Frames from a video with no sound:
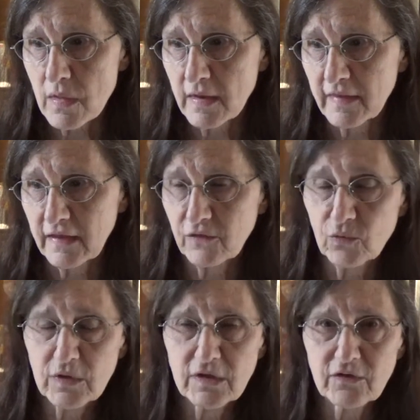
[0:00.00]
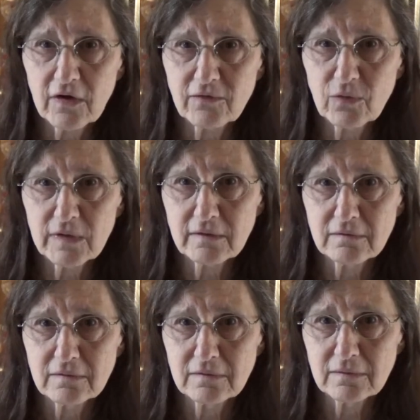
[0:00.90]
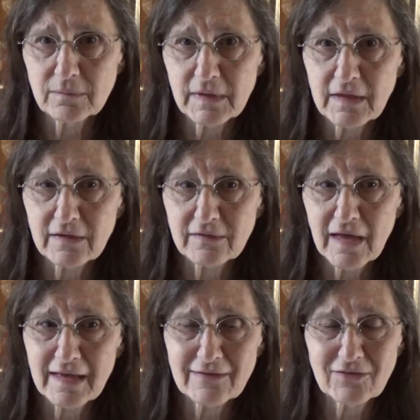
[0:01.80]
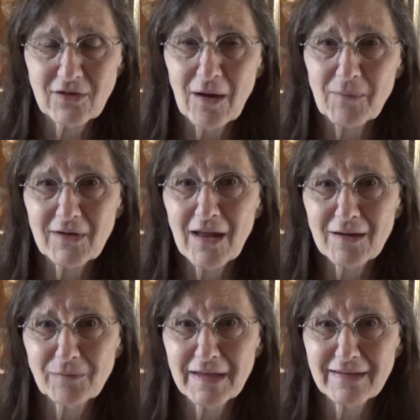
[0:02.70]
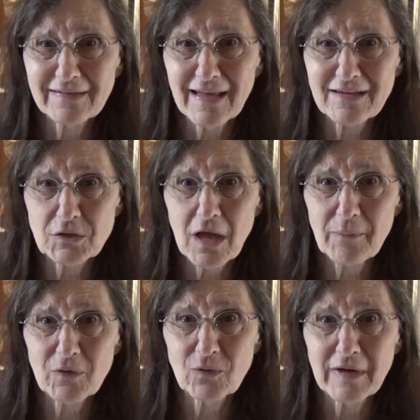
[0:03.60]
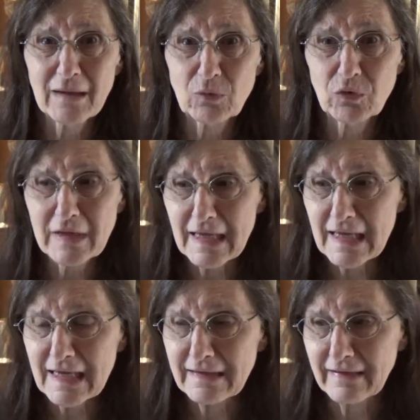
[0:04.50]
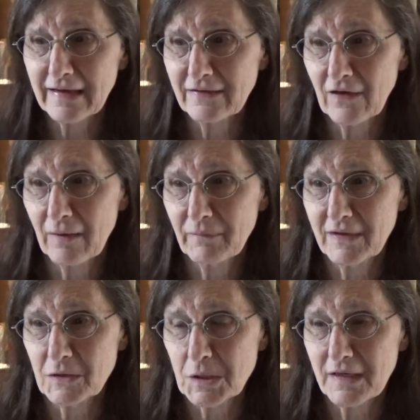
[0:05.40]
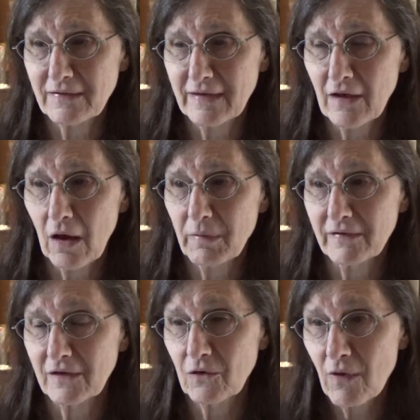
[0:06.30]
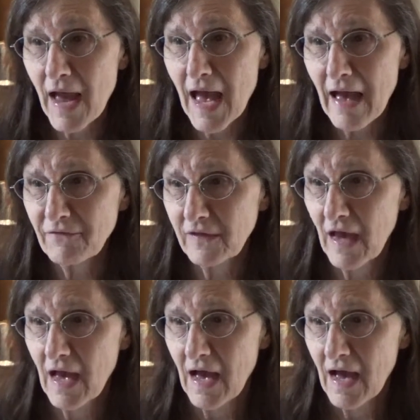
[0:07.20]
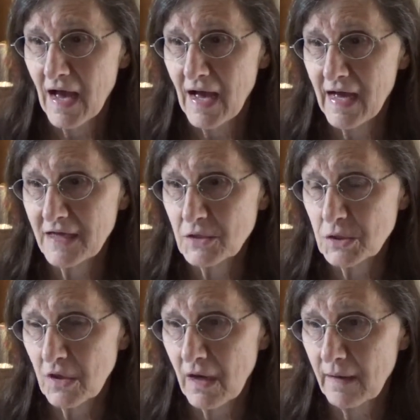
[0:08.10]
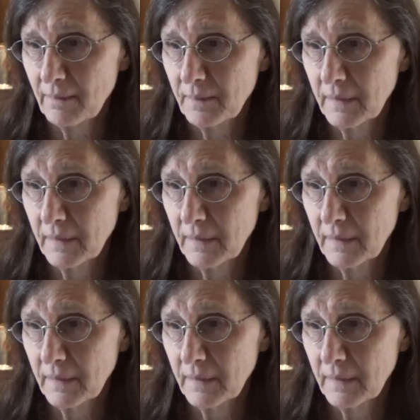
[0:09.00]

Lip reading: that's a really tough one because I shop a lot of places. I shop at Renee Boutiques, I shop at JC Hobbies and Crafts, I shop,